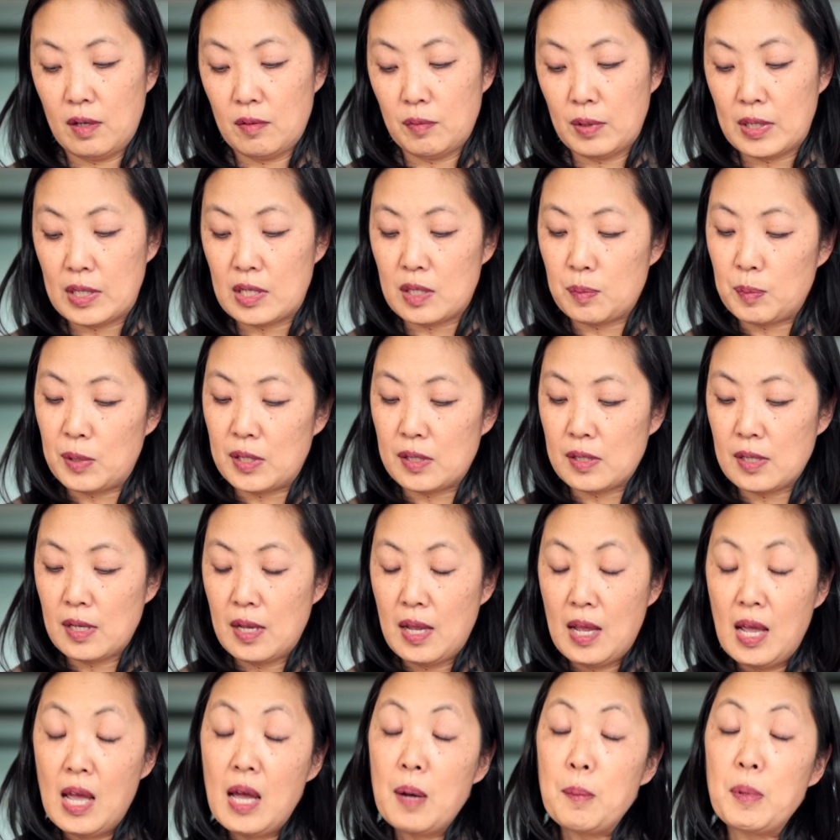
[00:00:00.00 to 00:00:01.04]
arrangement.
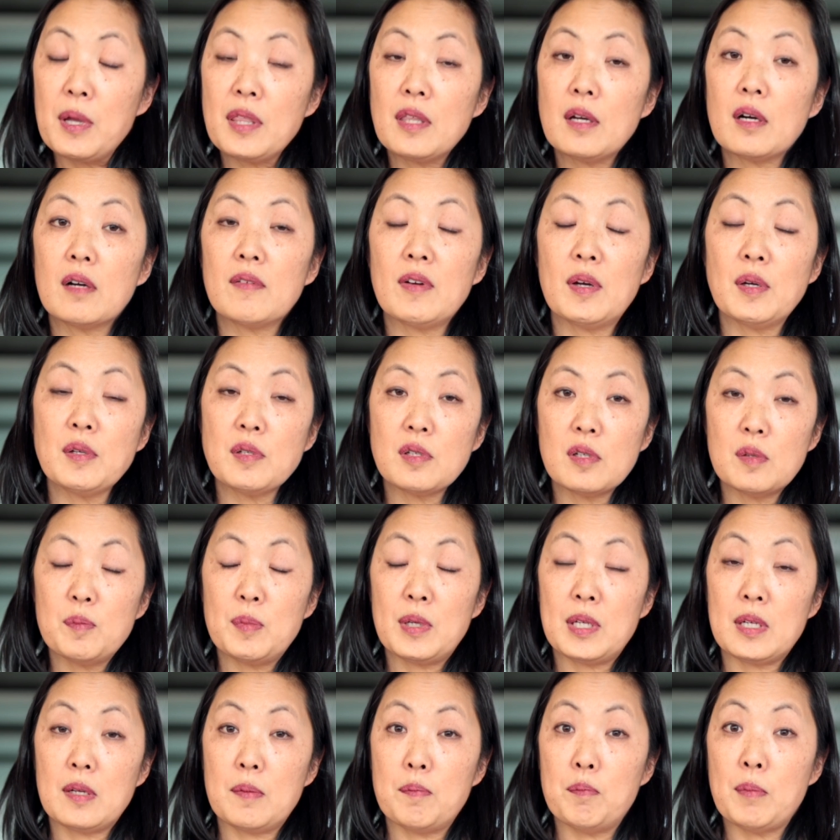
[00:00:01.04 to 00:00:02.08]
But there have also
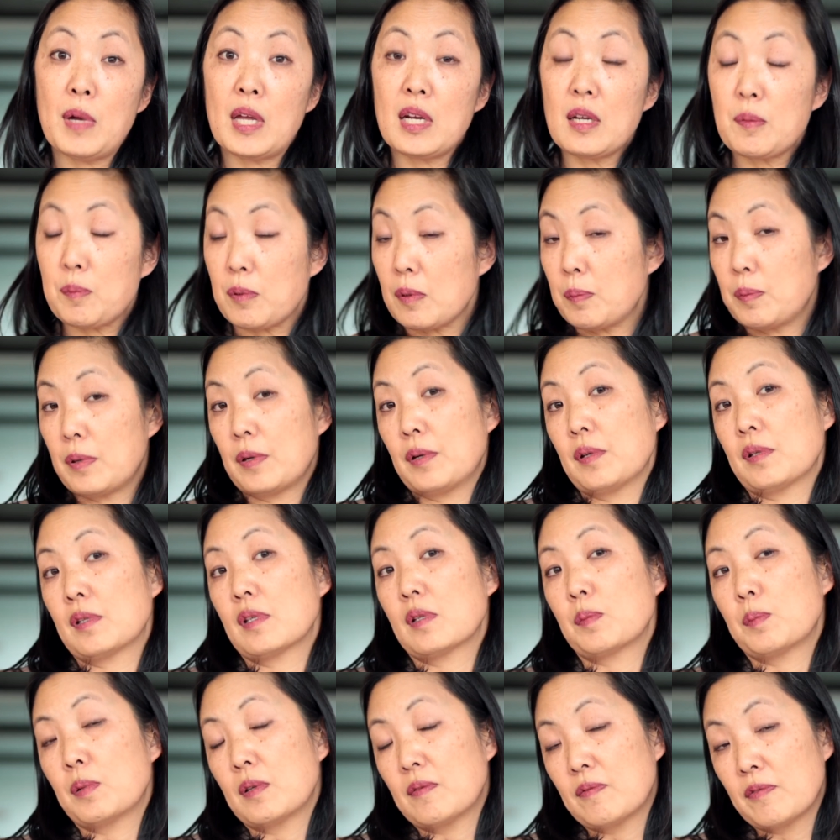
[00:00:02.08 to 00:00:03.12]
been many
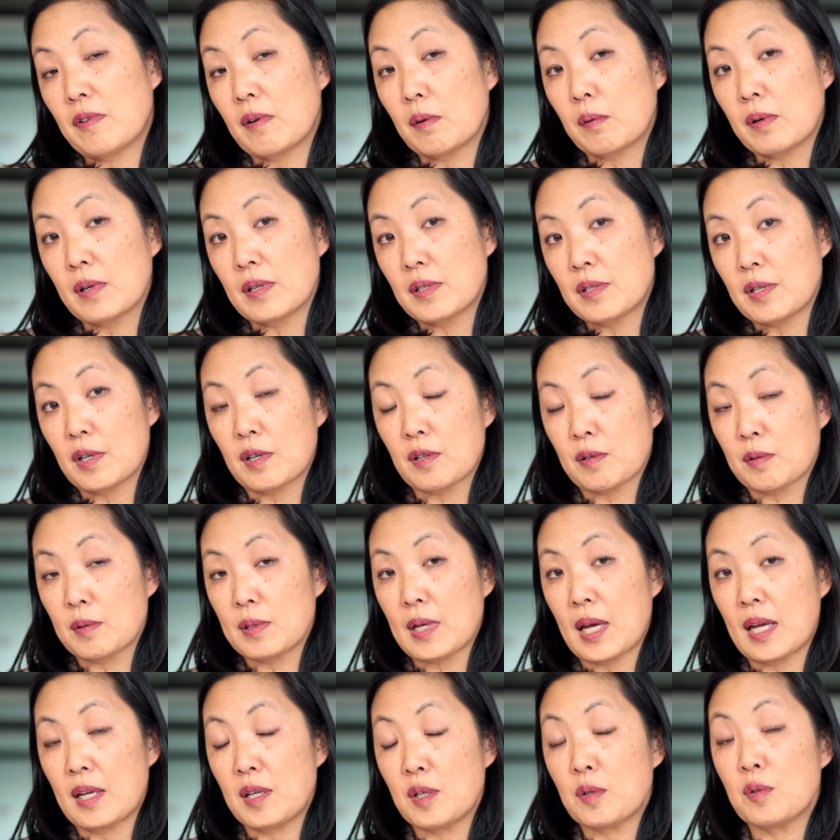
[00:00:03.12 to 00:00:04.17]
proposals put forward to
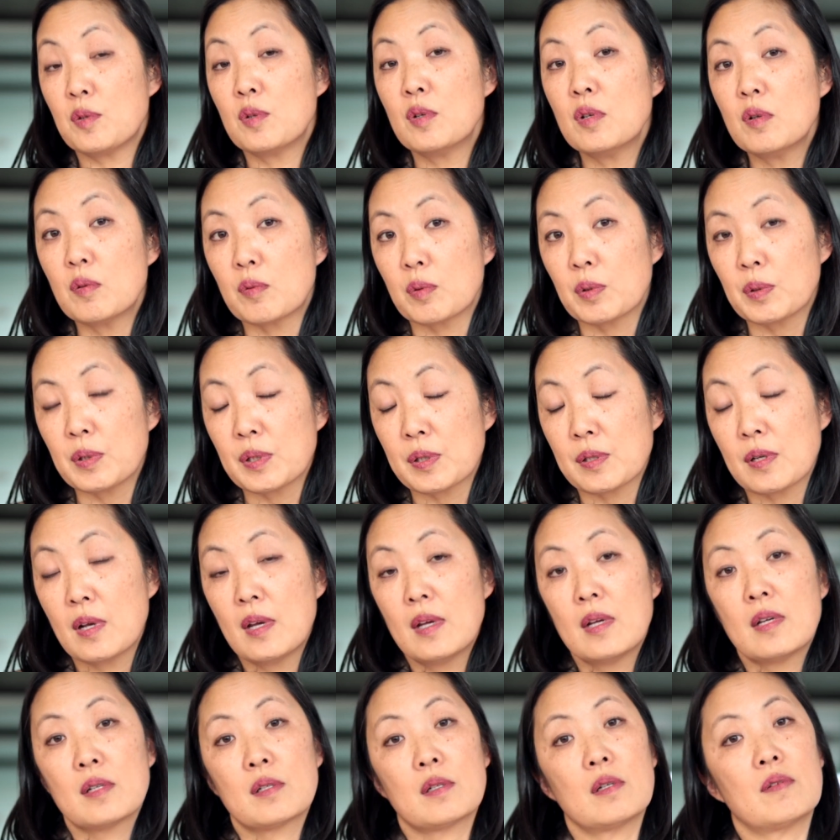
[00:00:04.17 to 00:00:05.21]
create new rules.
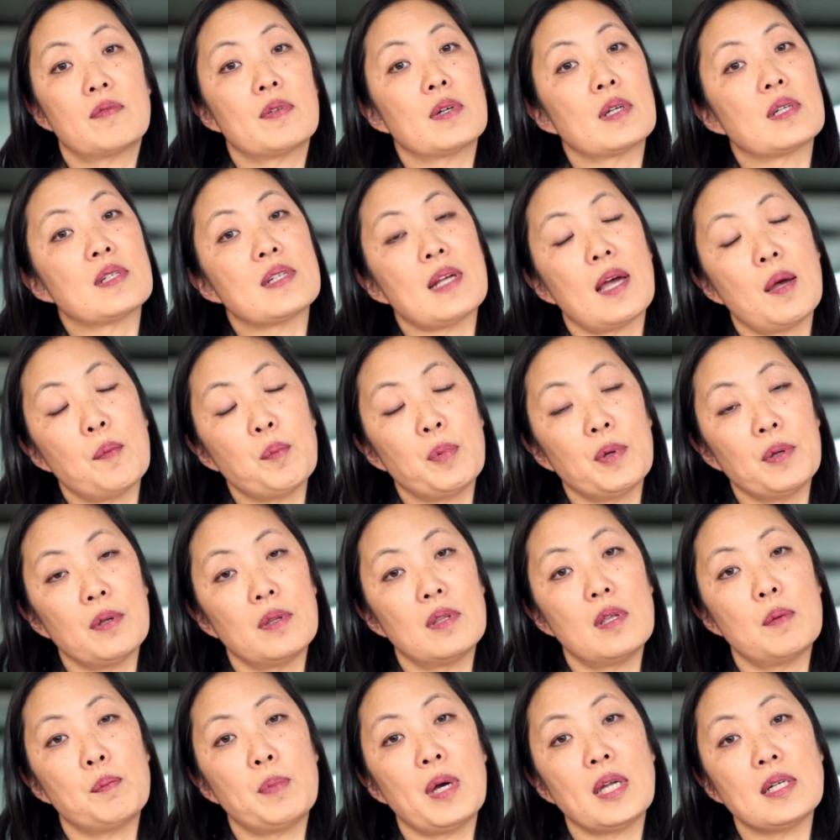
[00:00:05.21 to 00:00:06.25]
So, for
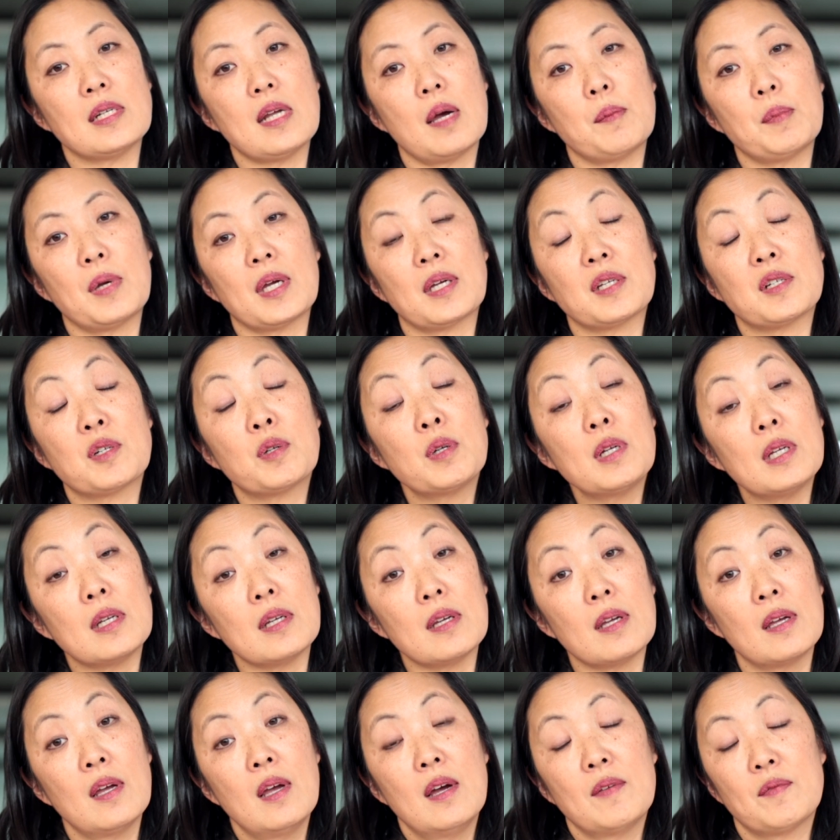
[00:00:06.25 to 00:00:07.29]
example, the pandemic
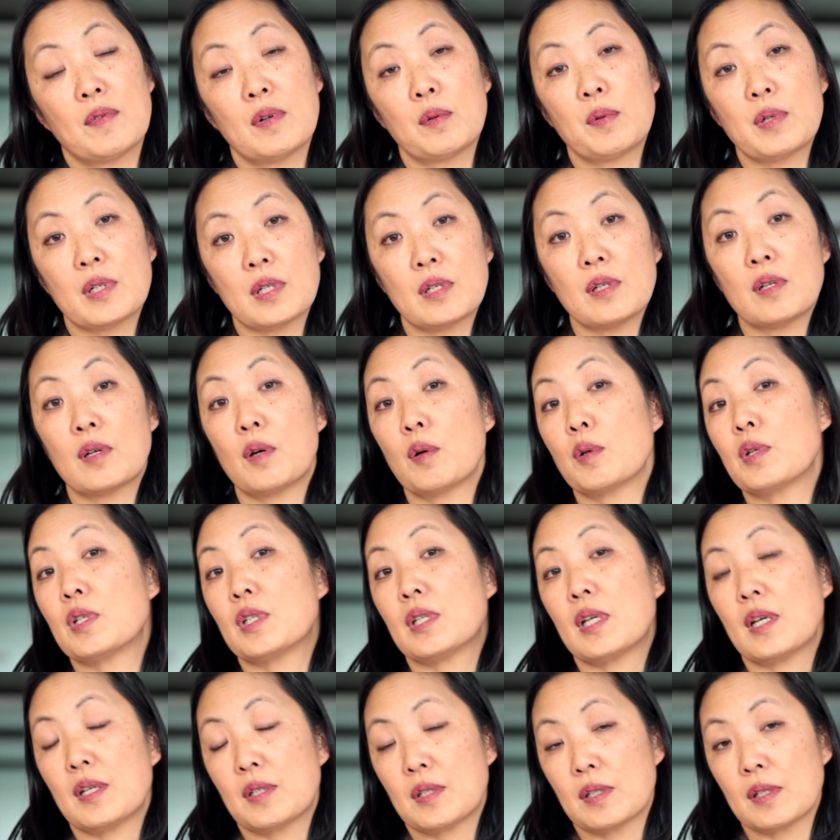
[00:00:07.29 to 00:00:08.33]
treaty, for which
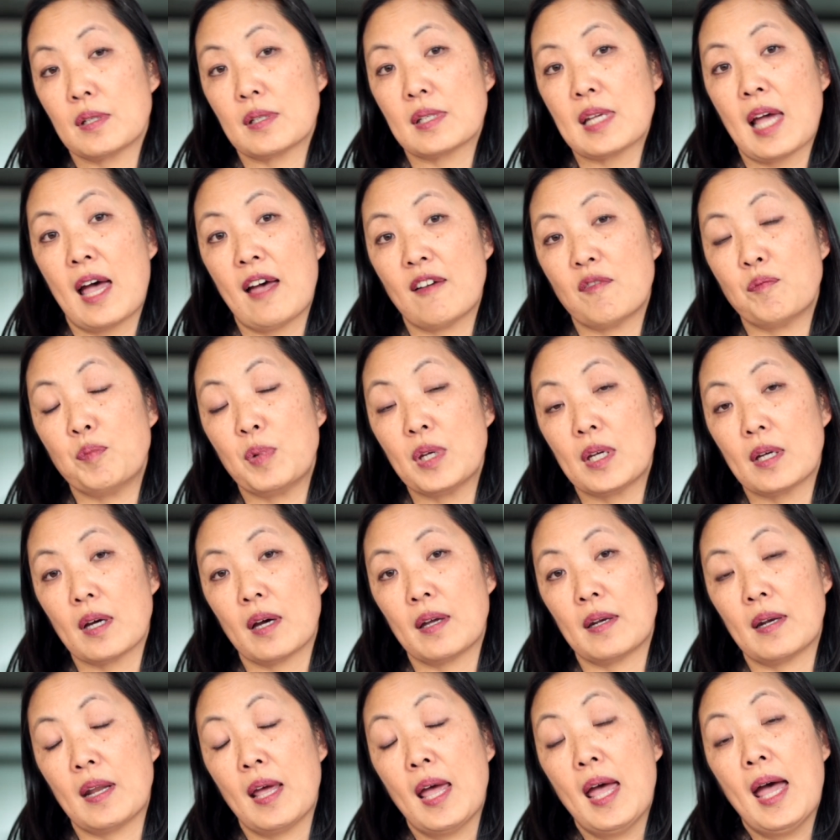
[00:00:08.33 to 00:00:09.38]
negotiations have
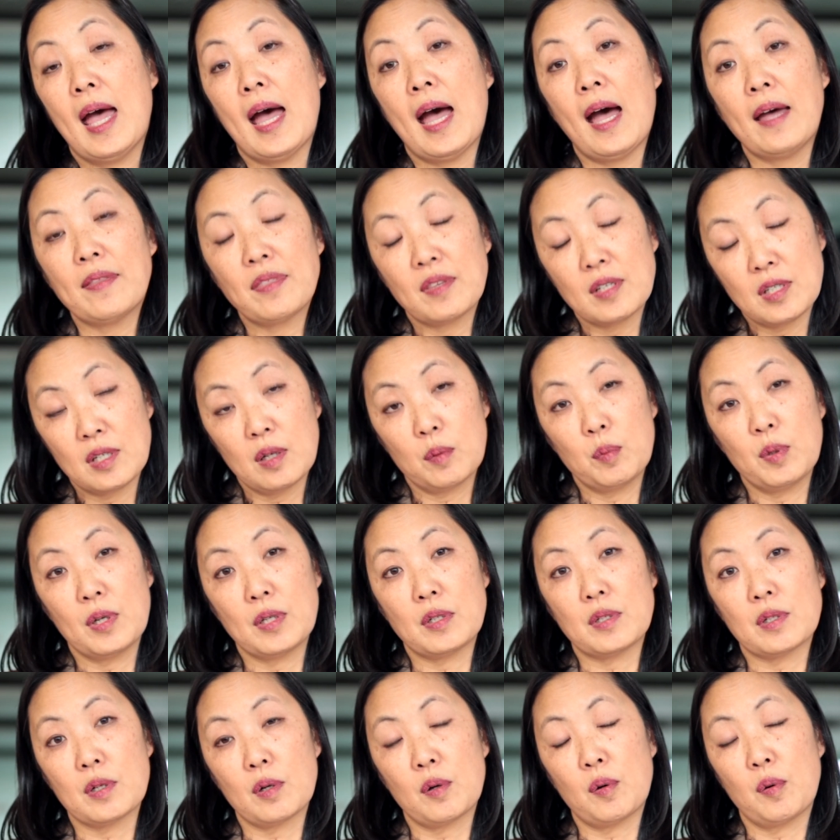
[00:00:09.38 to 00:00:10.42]
begun at the
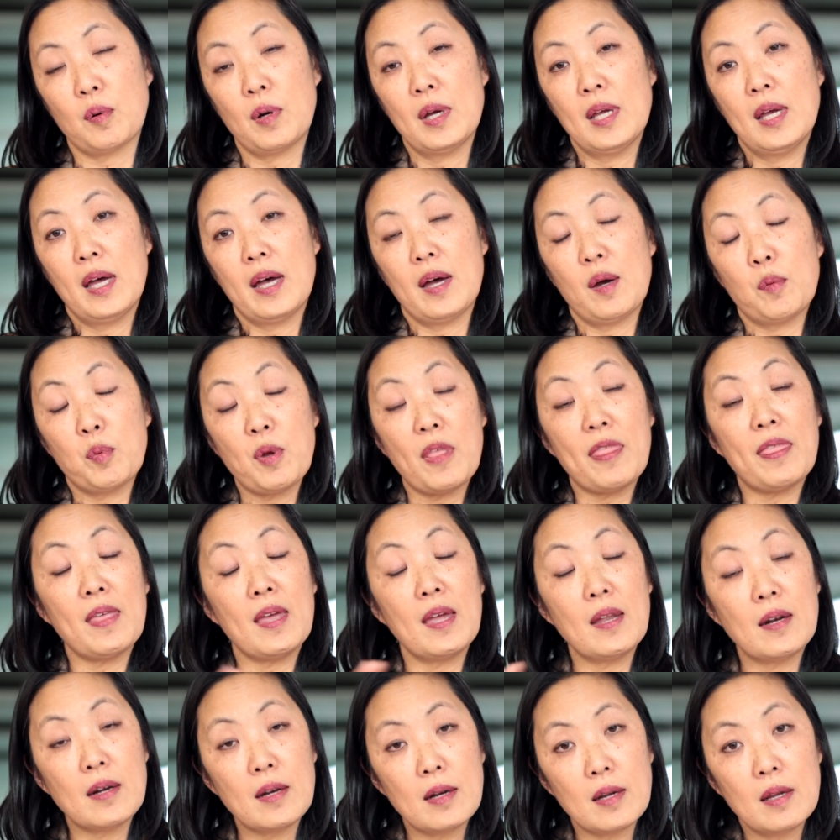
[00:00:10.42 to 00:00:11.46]
WHO
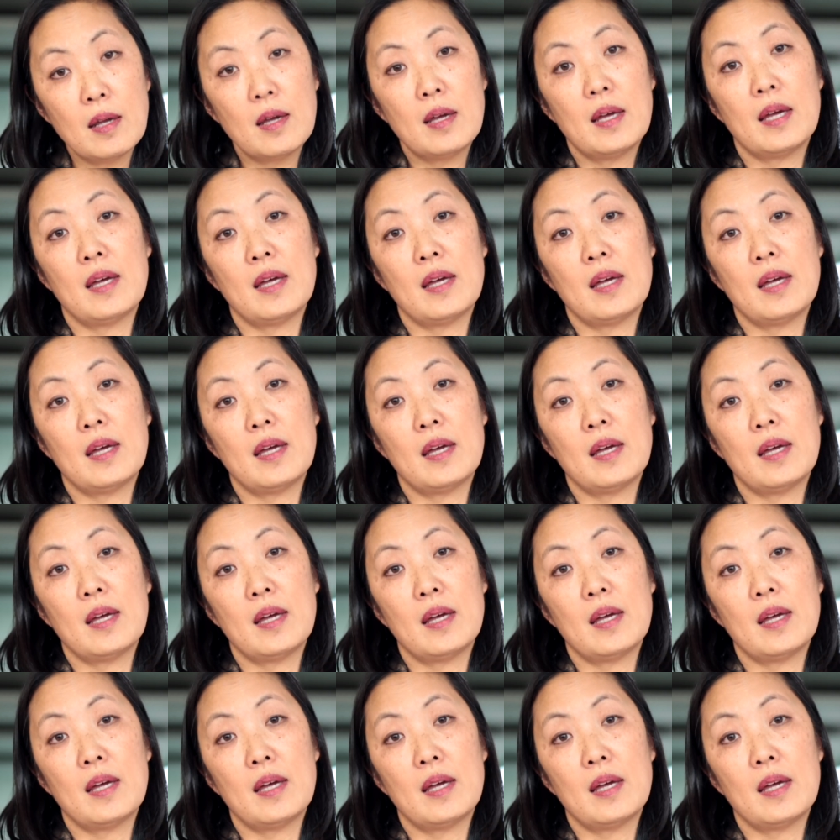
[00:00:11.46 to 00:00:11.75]
within